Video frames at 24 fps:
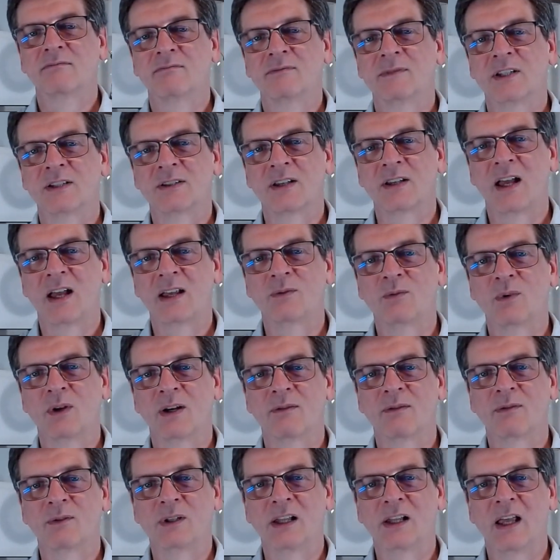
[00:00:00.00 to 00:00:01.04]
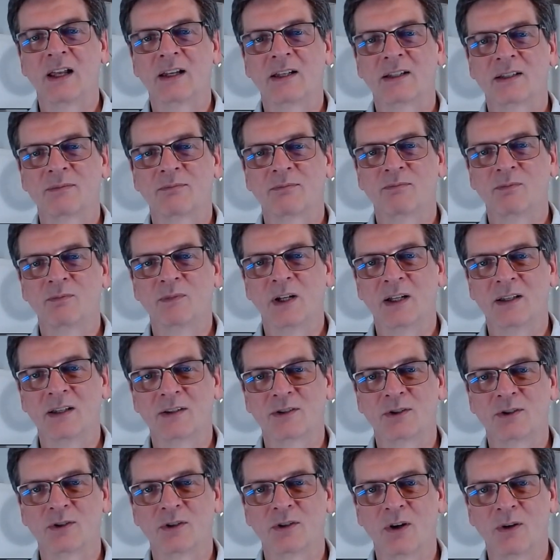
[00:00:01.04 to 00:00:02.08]
decide whatever we liked
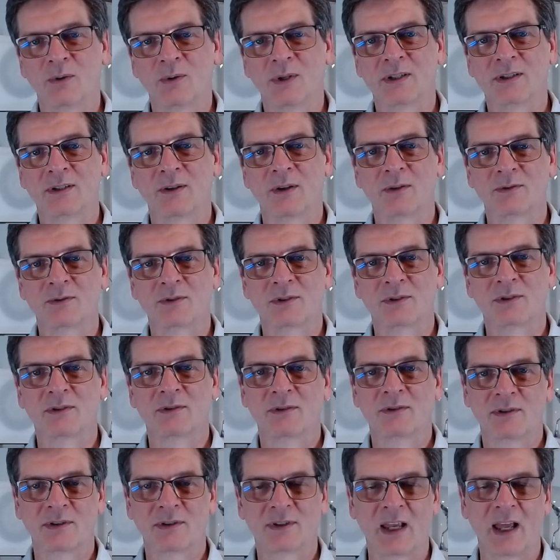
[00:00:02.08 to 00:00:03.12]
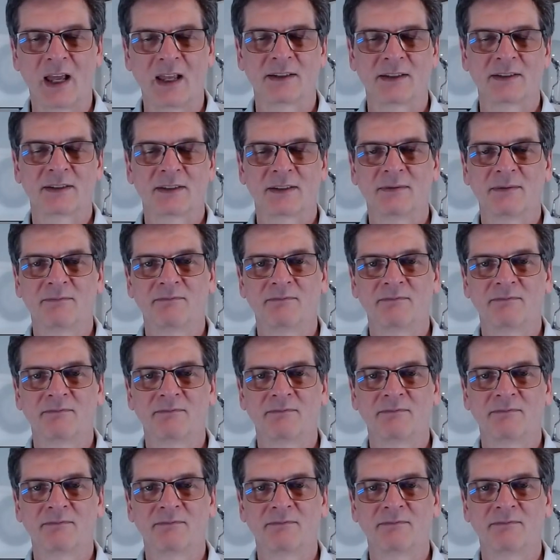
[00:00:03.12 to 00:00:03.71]
should go into those sets.